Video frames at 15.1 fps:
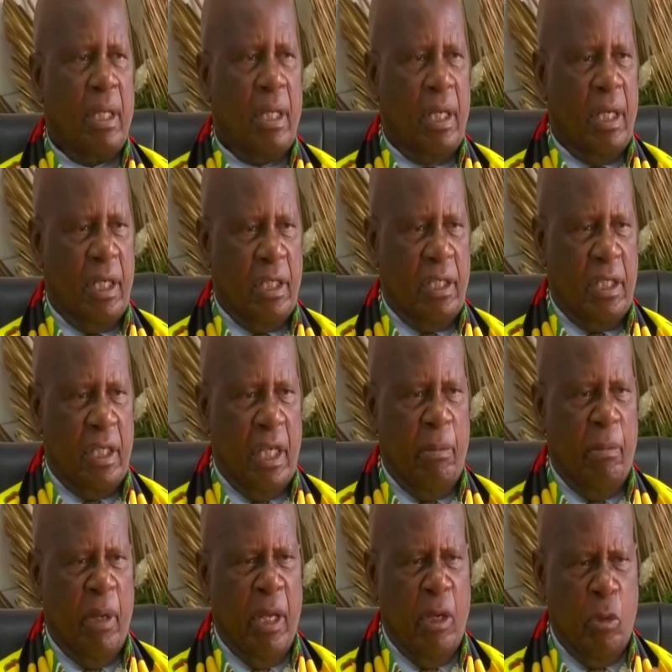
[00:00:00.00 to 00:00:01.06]
and a
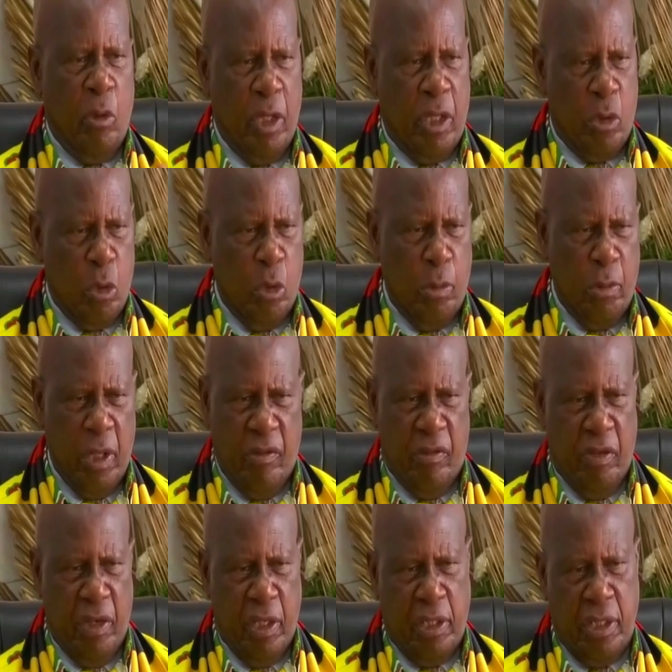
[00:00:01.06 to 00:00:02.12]
man with whom we
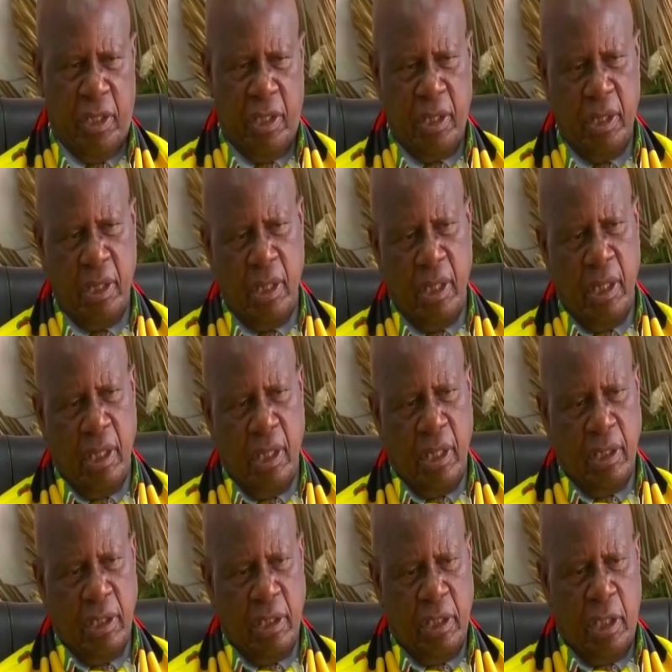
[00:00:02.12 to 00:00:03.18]
have had
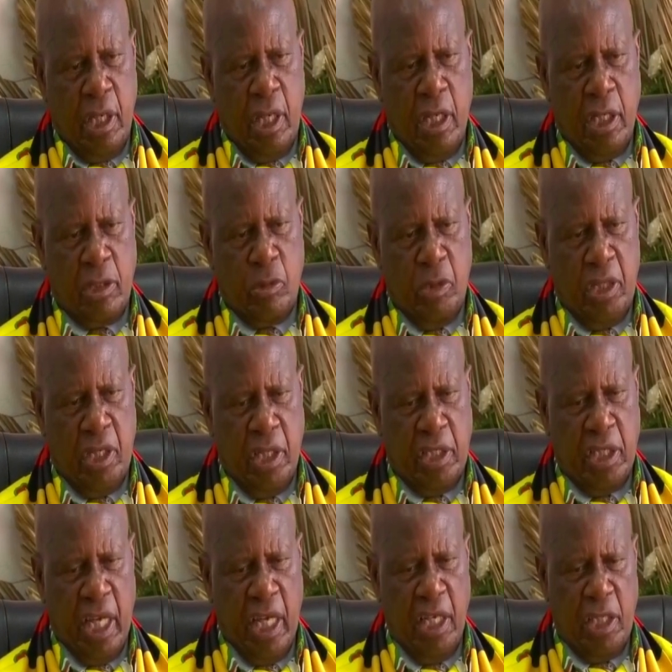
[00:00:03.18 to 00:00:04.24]
dealings with the
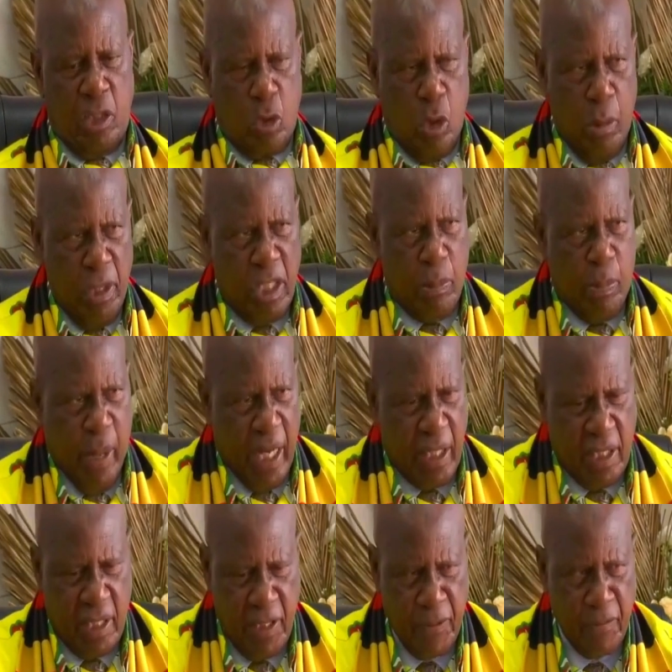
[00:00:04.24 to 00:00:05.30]
Chinese Communist
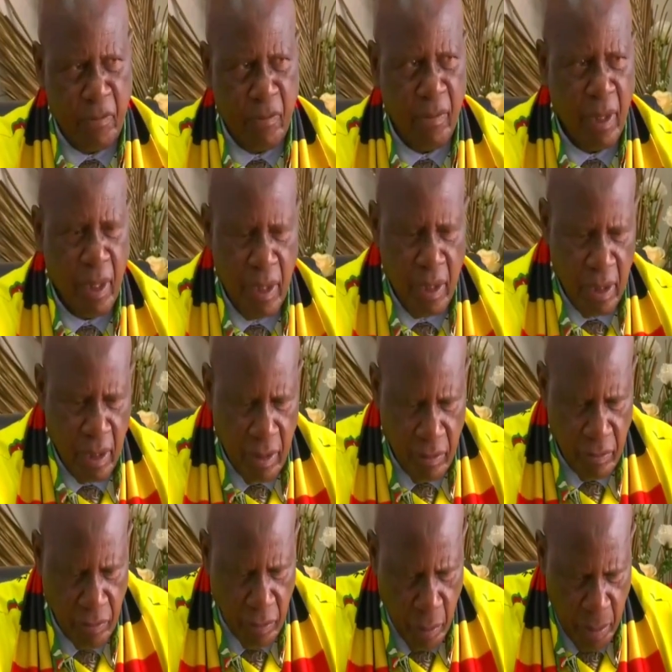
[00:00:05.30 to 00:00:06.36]
Party
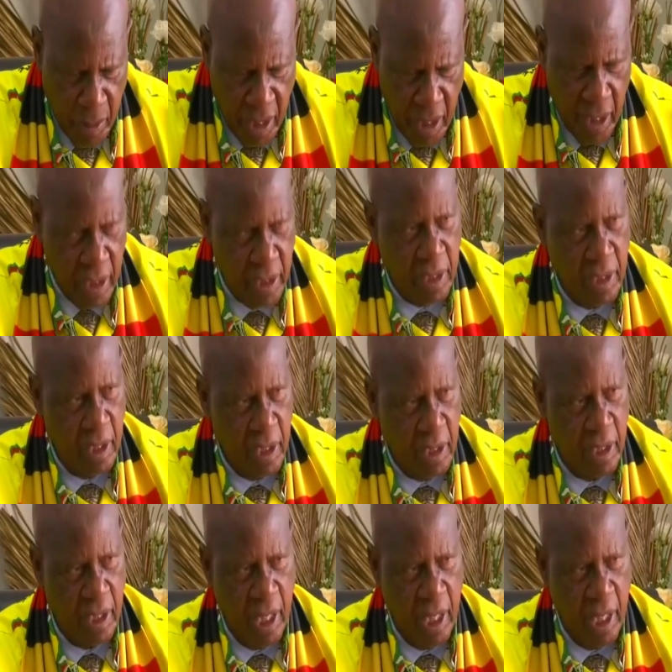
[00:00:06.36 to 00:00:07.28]
for many years, is